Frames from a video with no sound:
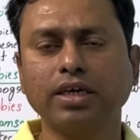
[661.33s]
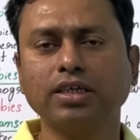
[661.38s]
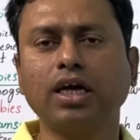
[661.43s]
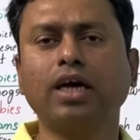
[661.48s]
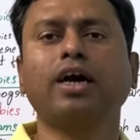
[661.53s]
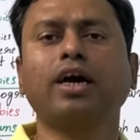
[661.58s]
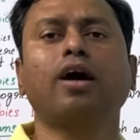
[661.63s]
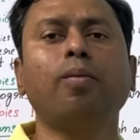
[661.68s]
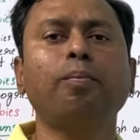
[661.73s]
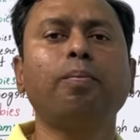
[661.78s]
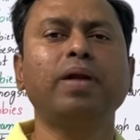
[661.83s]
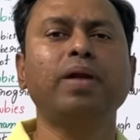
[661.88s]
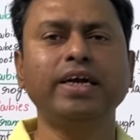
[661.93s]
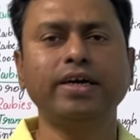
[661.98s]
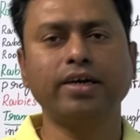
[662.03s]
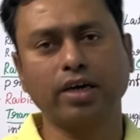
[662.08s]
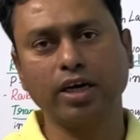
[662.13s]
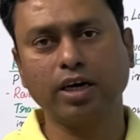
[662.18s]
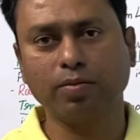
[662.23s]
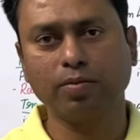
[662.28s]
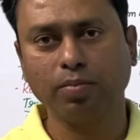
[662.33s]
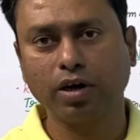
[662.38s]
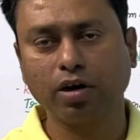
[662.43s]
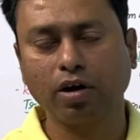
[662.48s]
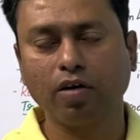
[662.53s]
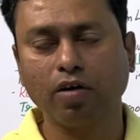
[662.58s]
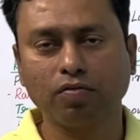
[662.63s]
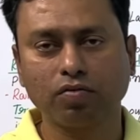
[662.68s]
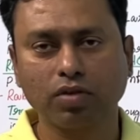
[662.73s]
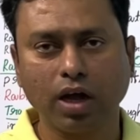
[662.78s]
is a complete treatment
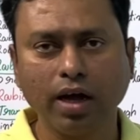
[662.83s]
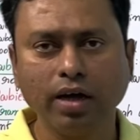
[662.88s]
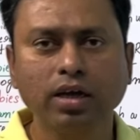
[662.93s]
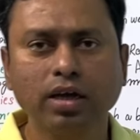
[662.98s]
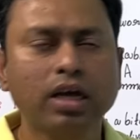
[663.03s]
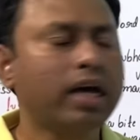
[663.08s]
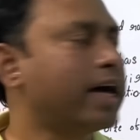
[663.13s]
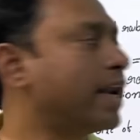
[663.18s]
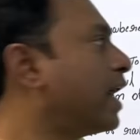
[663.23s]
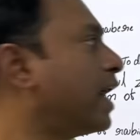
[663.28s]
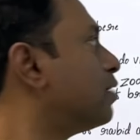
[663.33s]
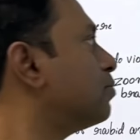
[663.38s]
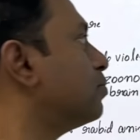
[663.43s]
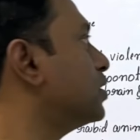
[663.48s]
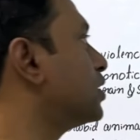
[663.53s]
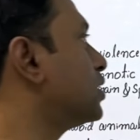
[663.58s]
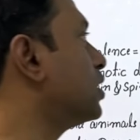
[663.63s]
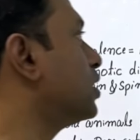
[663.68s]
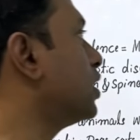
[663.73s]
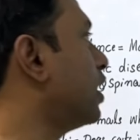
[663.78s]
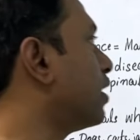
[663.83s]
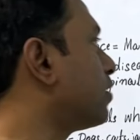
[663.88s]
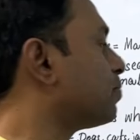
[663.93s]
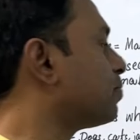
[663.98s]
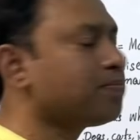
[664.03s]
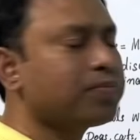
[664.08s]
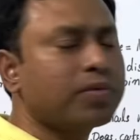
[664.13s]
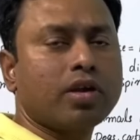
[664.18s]
of the rabies here.